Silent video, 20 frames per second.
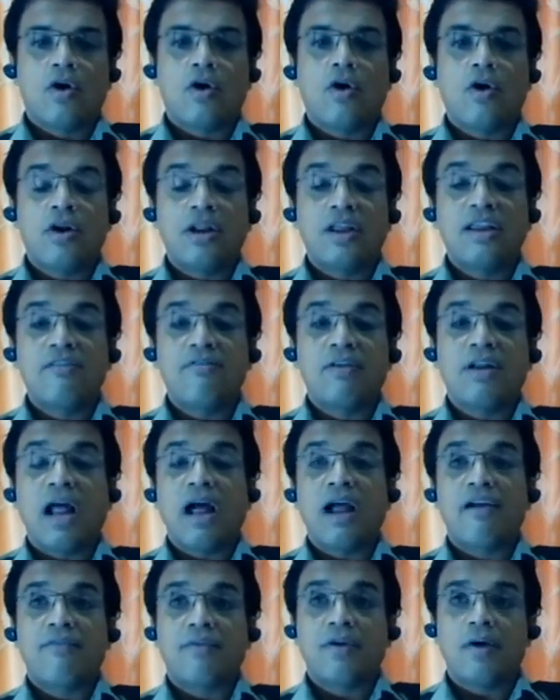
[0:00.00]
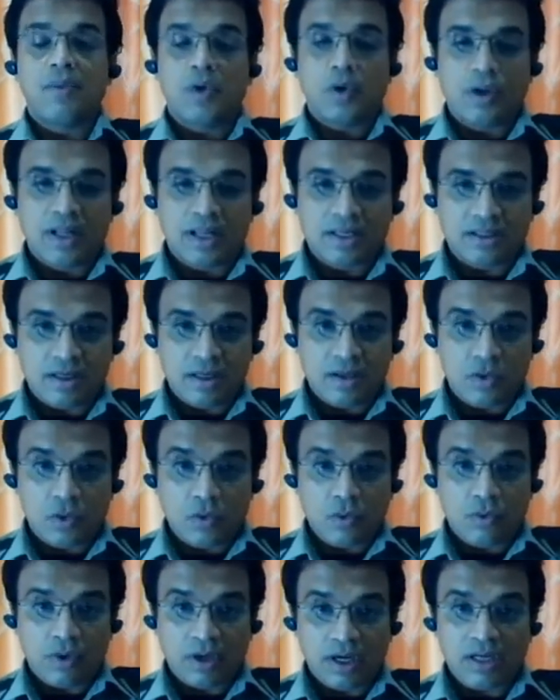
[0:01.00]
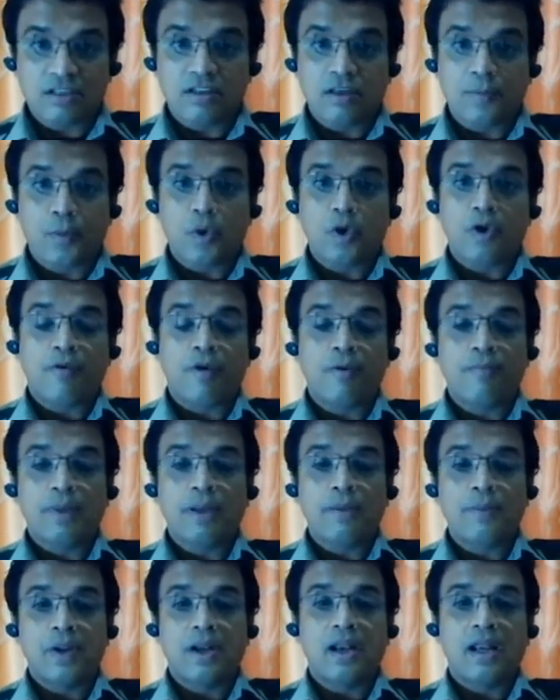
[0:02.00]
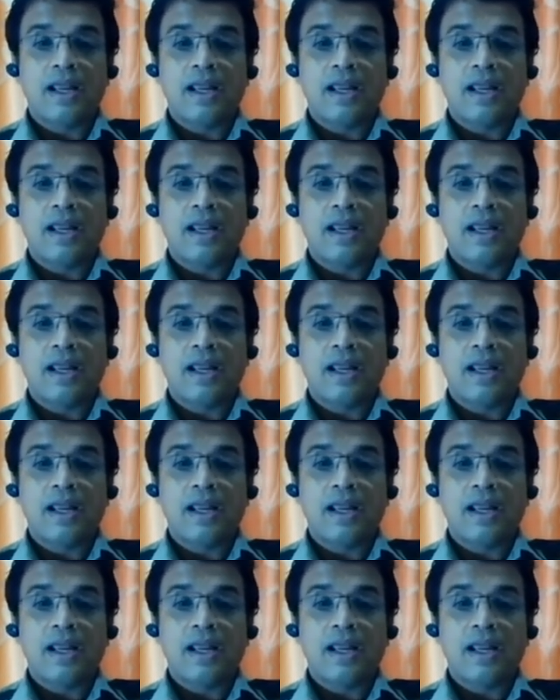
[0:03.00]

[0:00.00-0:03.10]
or even I have come to an extent to get support from people